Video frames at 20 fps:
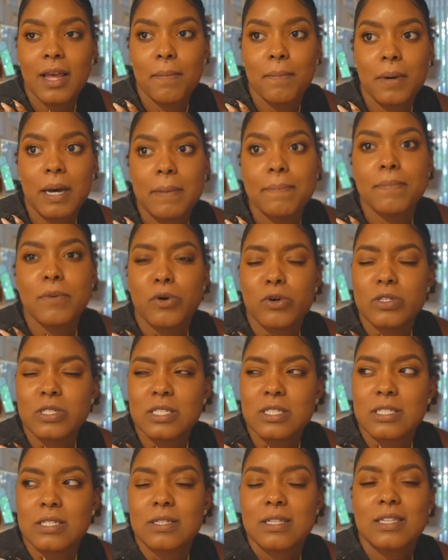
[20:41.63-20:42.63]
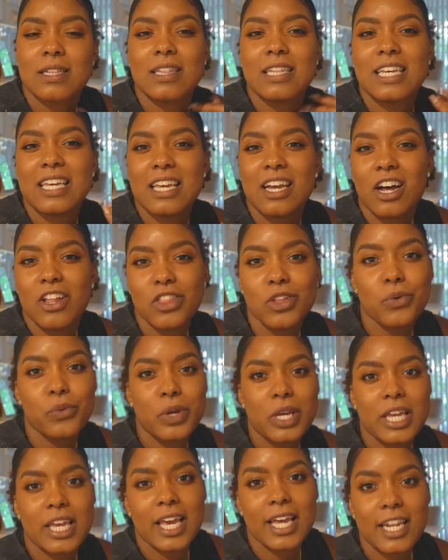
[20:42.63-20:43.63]
but mostly on the
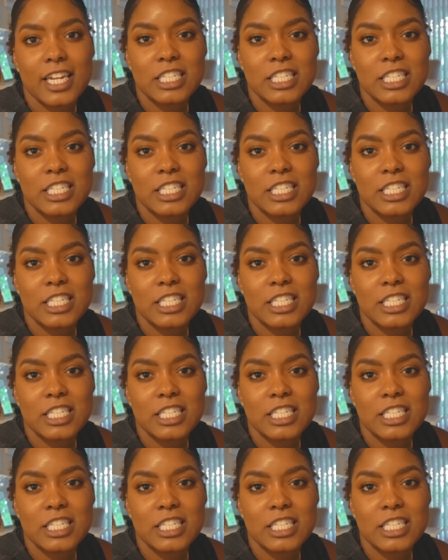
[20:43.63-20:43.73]
weekend,